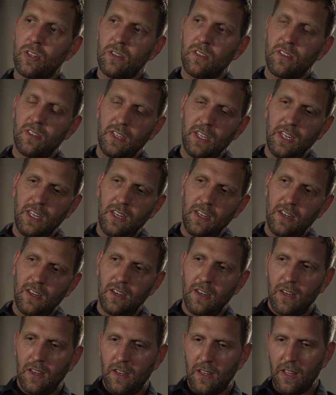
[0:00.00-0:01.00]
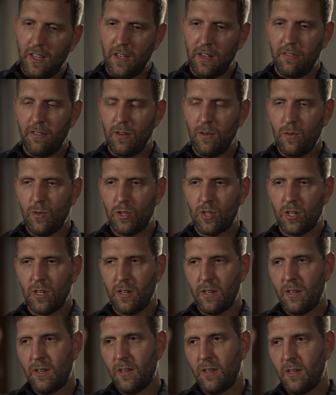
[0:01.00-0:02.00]
to see the
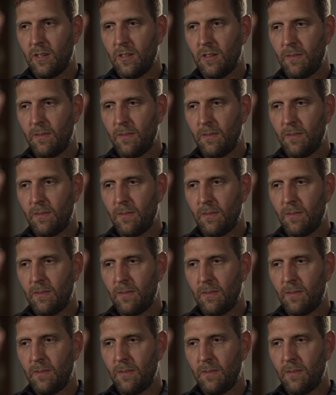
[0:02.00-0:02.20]
evolution